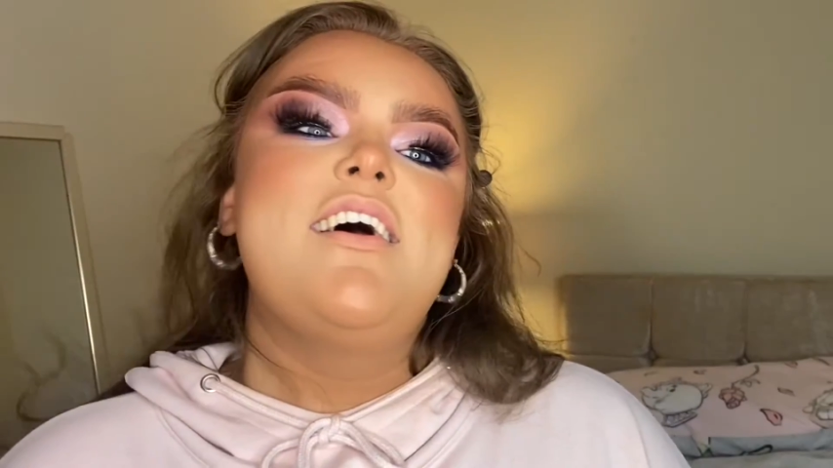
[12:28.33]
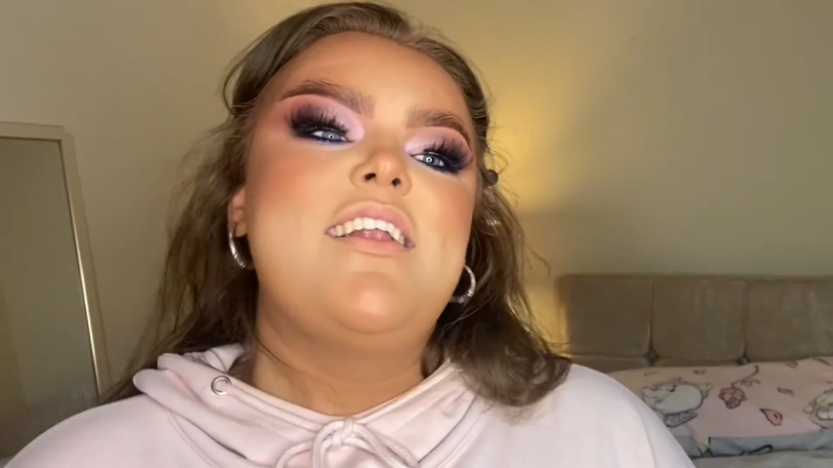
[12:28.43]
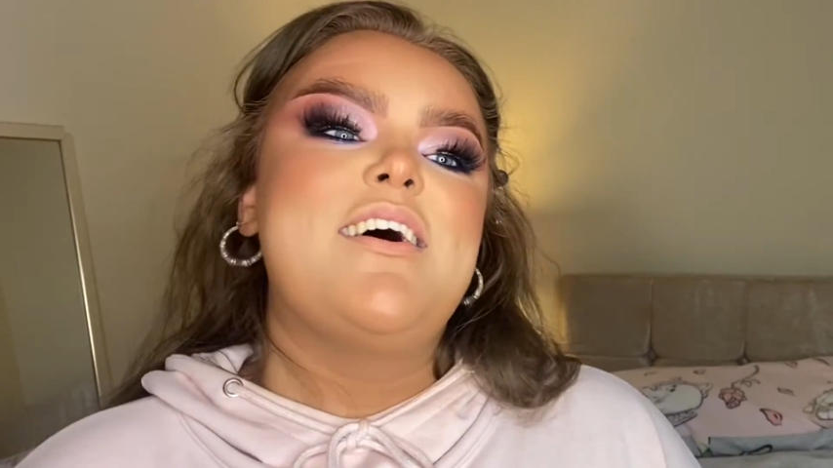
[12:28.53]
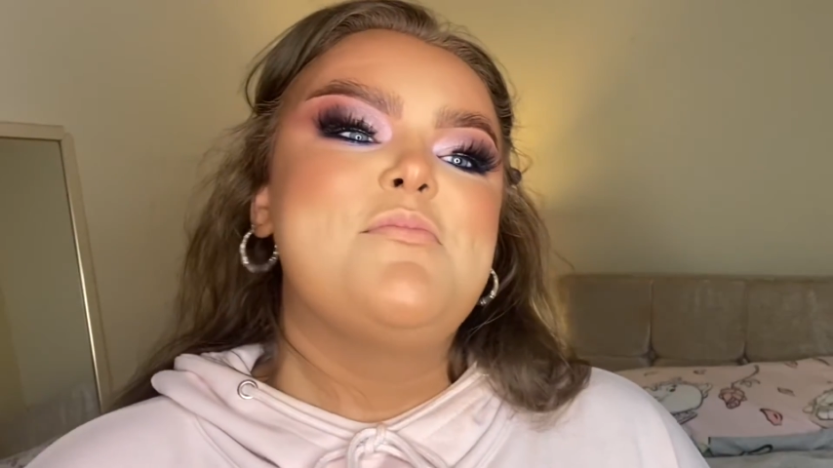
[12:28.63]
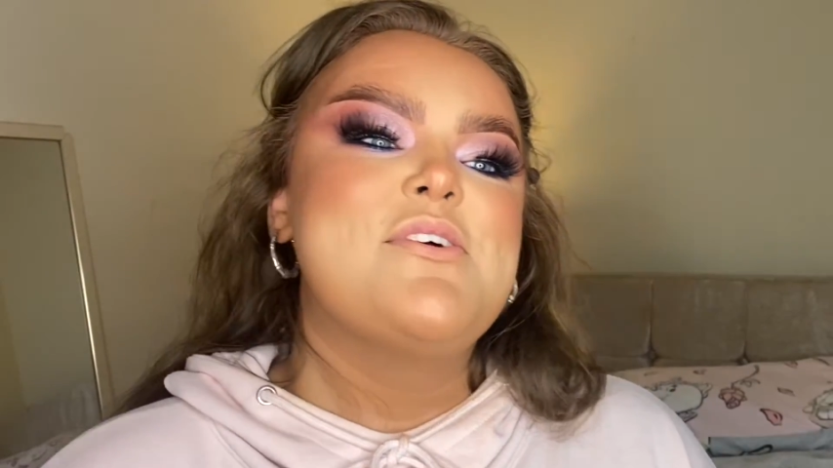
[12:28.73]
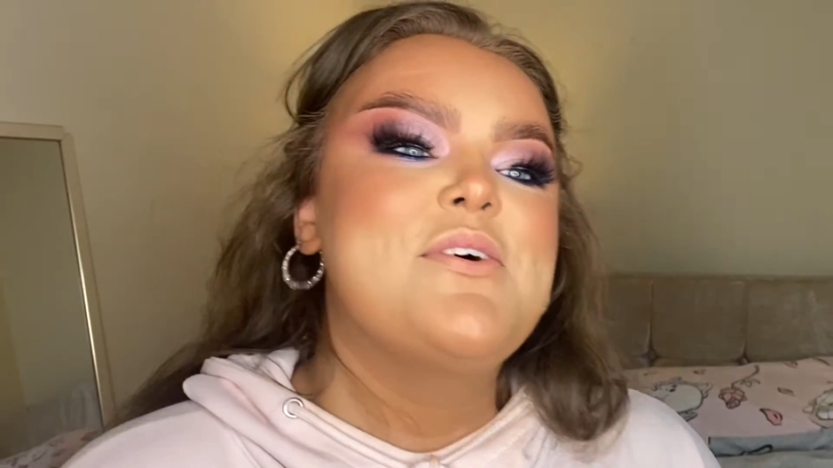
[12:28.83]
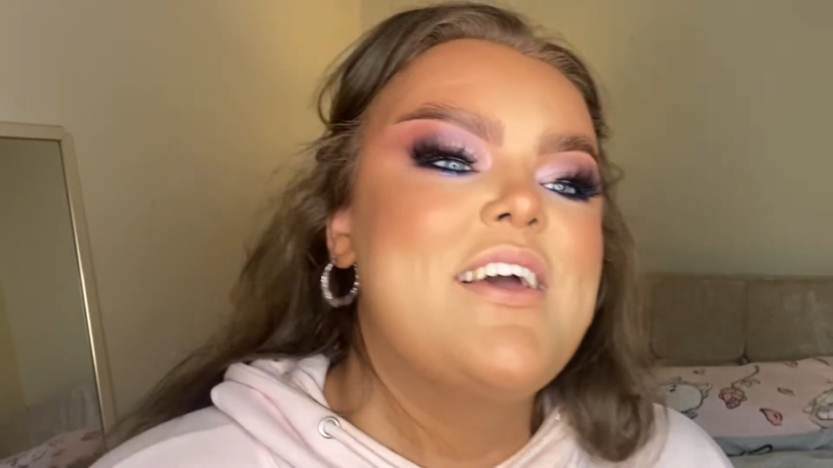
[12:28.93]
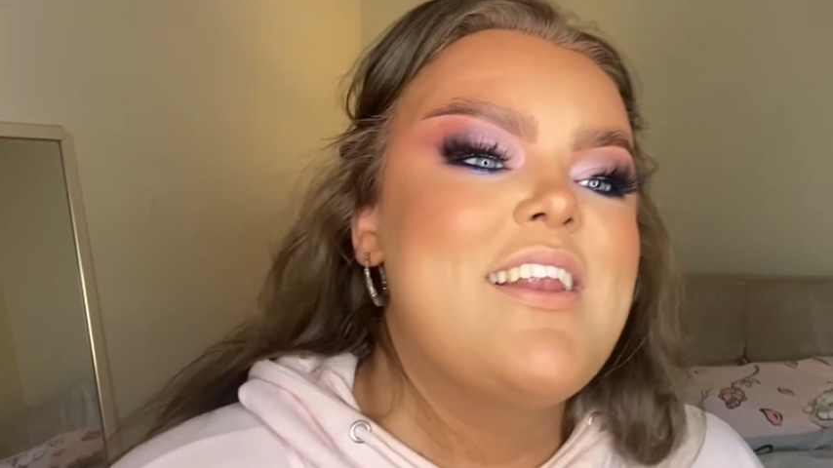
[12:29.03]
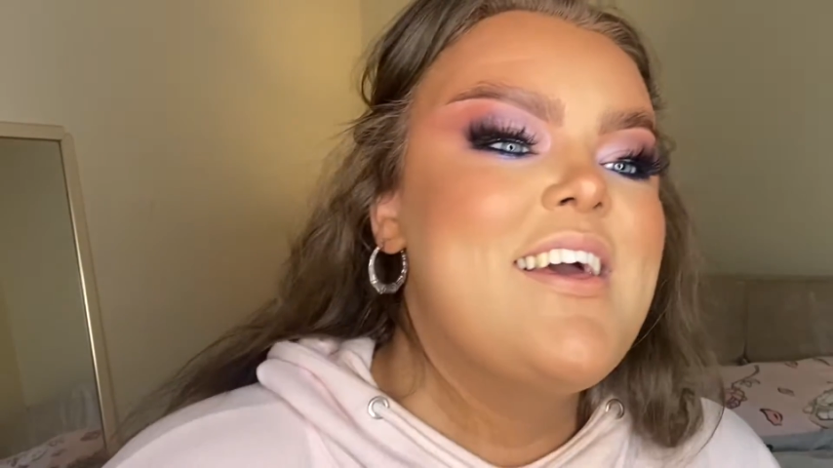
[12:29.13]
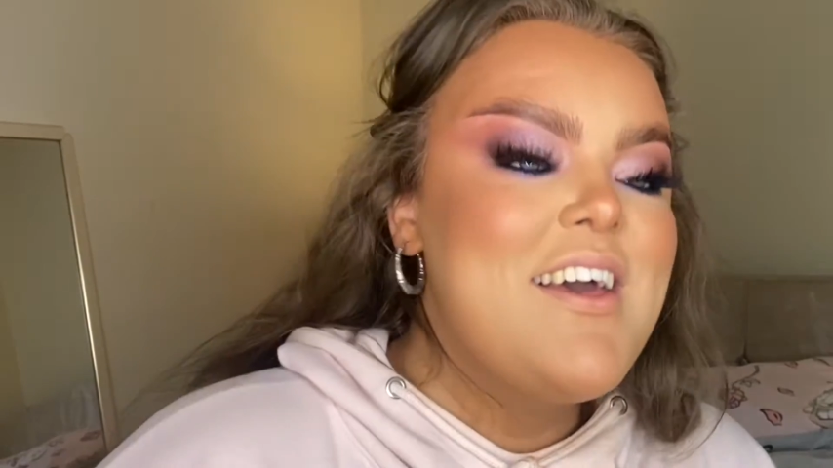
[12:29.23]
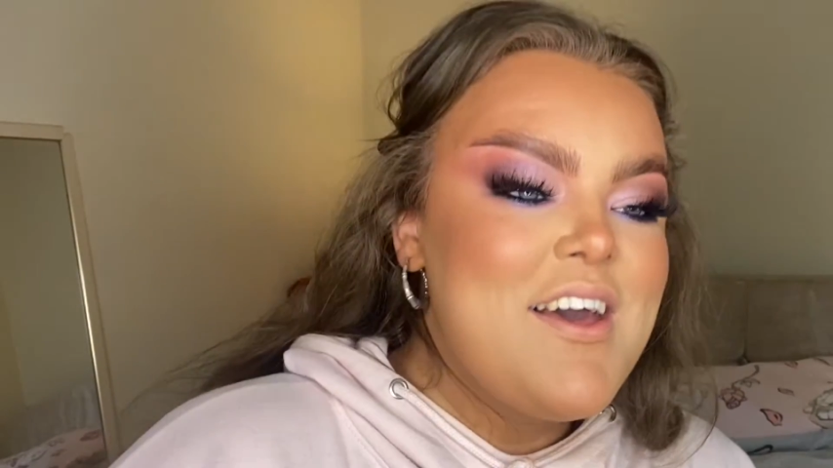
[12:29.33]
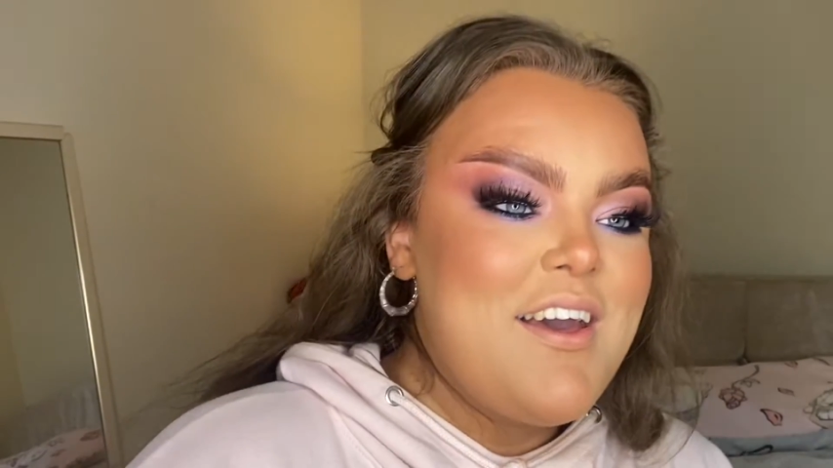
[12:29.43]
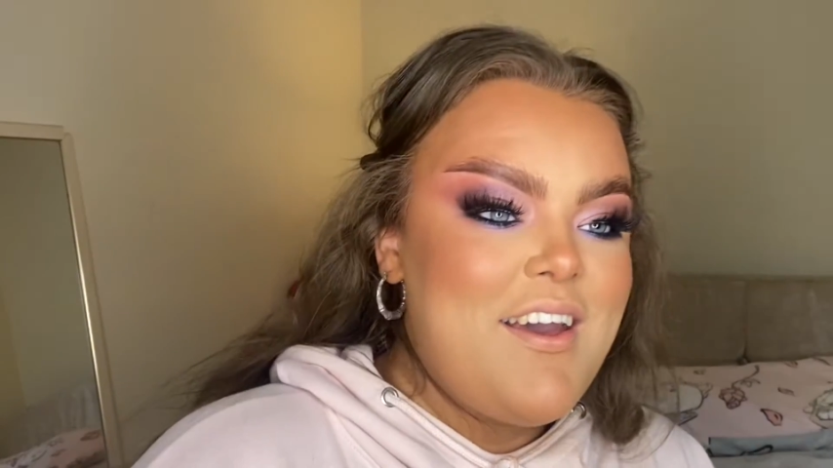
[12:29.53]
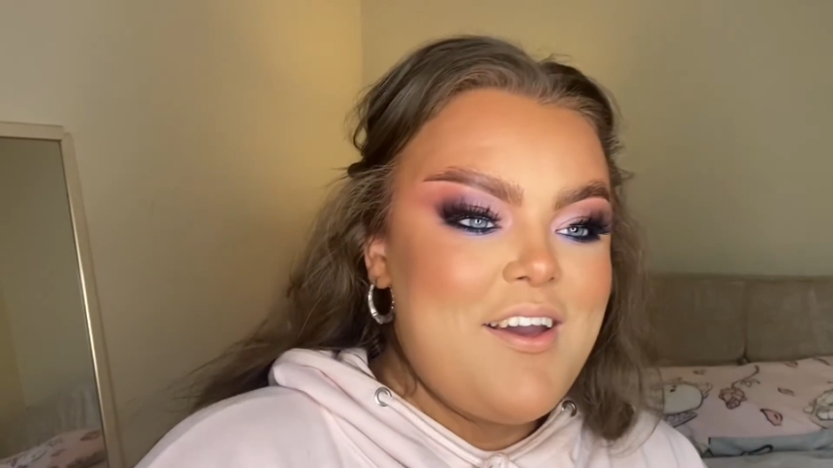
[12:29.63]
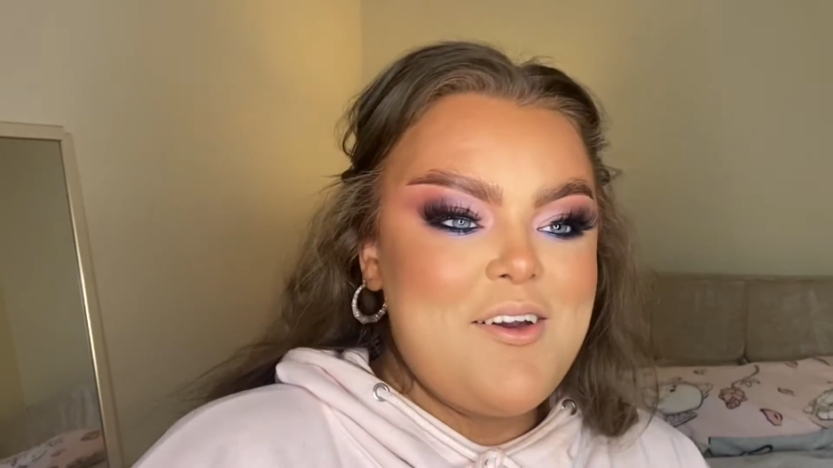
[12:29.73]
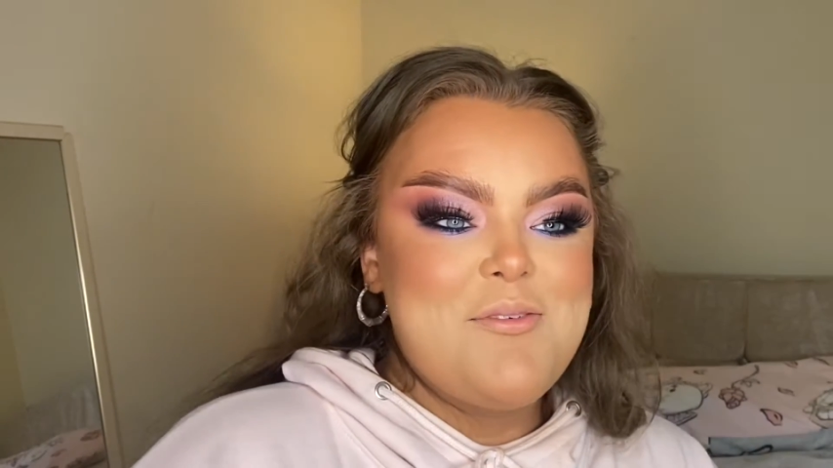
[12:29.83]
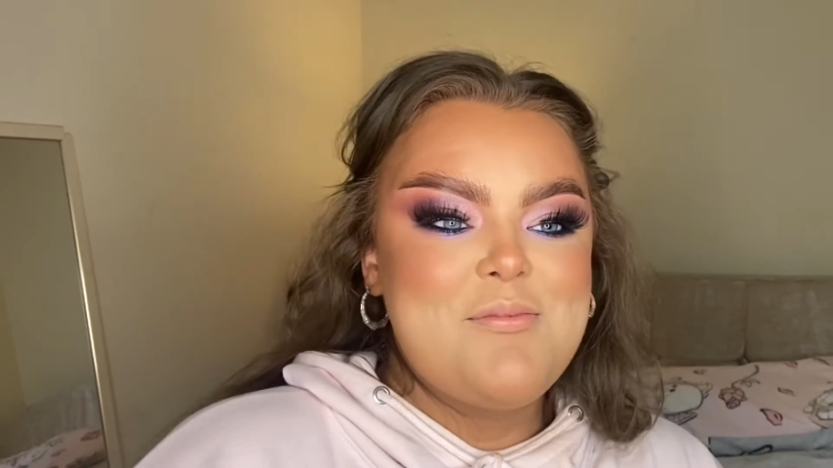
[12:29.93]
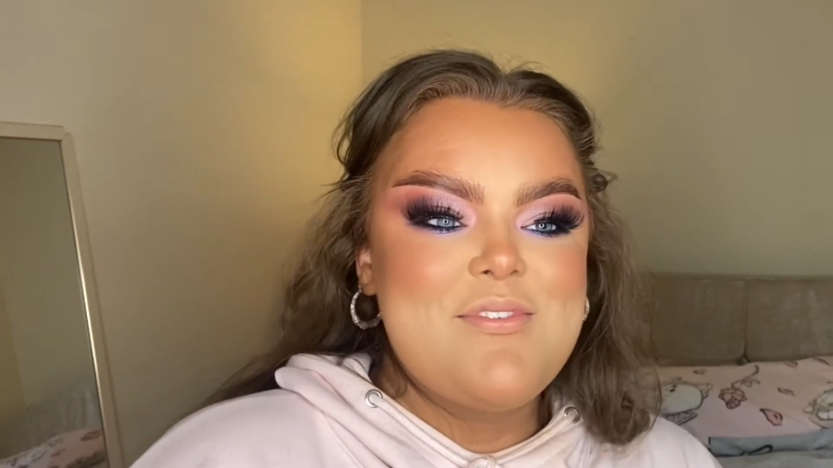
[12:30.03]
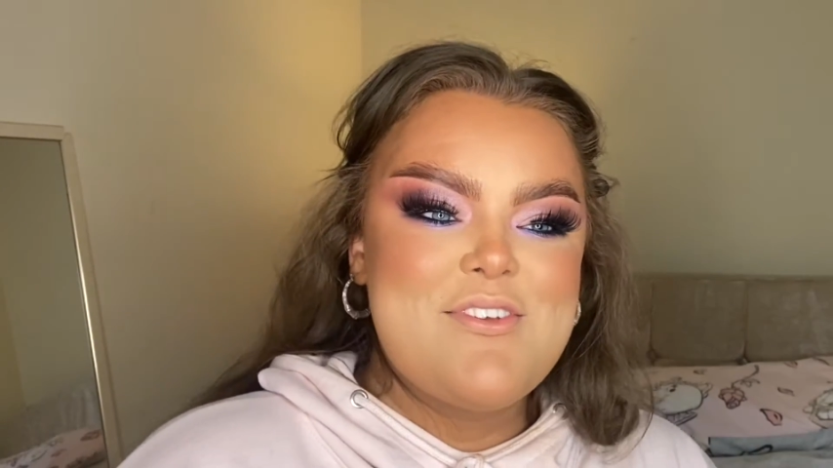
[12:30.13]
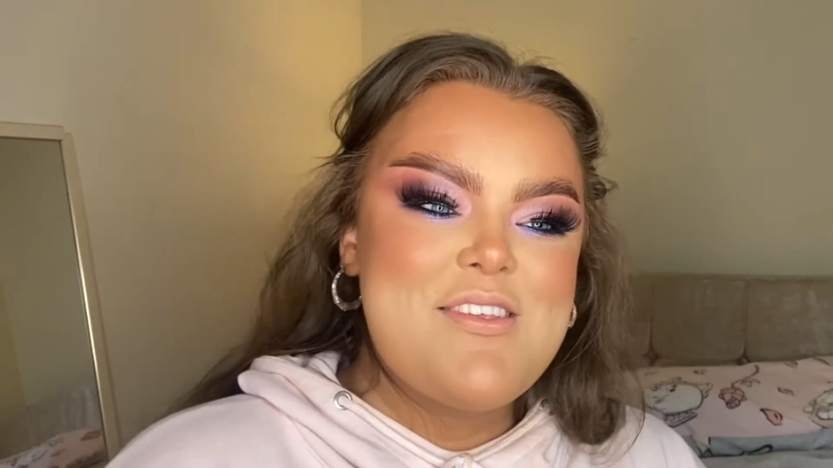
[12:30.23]
No, I'm joking.
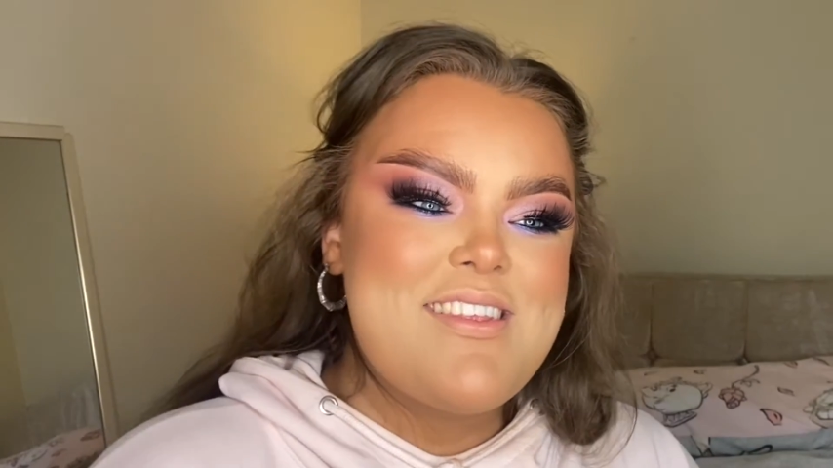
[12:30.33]
Just